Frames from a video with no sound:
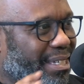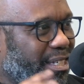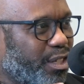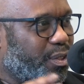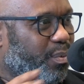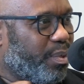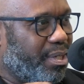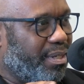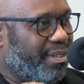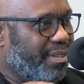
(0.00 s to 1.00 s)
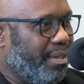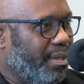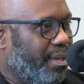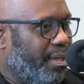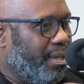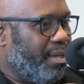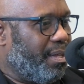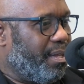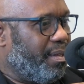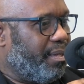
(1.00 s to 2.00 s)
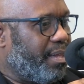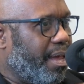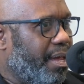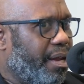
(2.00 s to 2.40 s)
exists within that